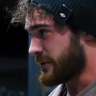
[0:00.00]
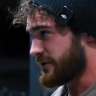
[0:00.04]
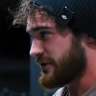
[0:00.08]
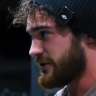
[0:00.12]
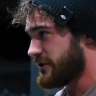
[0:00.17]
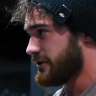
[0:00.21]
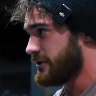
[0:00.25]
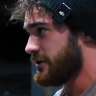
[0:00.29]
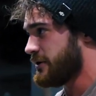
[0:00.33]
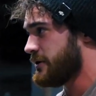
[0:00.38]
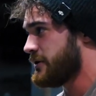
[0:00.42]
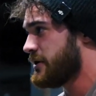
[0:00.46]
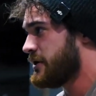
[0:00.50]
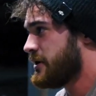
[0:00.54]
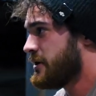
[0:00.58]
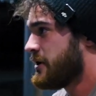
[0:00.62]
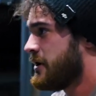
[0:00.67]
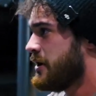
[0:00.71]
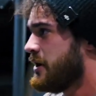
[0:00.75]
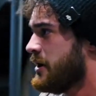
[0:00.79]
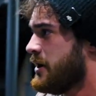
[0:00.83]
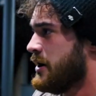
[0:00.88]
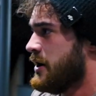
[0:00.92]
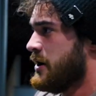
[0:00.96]
once your
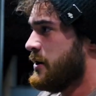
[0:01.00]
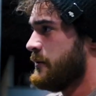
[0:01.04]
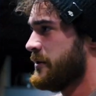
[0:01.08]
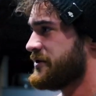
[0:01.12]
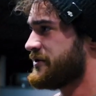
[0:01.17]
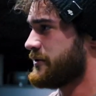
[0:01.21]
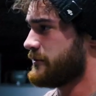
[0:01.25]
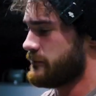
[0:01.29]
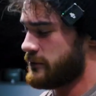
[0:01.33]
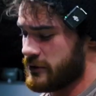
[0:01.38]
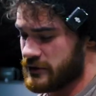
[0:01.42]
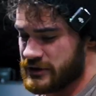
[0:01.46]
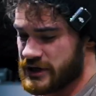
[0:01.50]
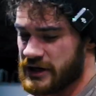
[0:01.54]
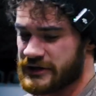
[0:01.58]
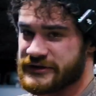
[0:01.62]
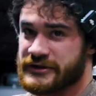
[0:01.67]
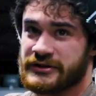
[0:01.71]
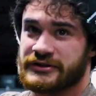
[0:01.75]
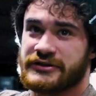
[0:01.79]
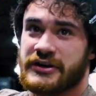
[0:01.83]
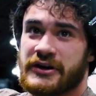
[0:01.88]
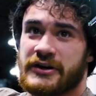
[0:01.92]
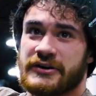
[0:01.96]
rear
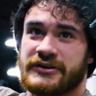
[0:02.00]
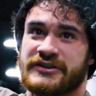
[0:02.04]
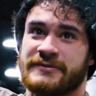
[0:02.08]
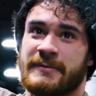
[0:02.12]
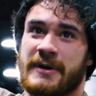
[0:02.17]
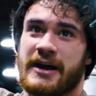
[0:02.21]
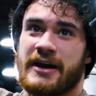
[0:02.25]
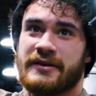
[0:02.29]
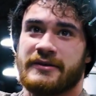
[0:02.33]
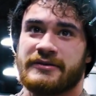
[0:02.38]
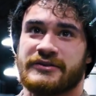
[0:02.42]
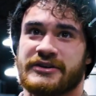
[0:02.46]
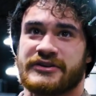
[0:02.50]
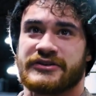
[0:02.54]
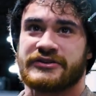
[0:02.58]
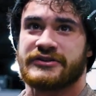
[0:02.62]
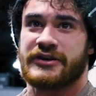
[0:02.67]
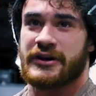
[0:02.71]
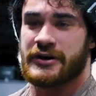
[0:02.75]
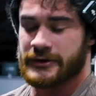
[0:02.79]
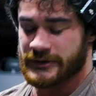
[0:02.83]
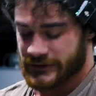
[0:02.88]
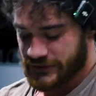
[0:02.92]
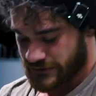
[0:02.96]
delts are toast, man, they're just
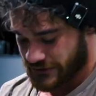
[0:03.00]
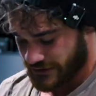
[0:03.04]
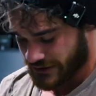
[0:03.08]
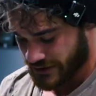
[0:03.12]
toast.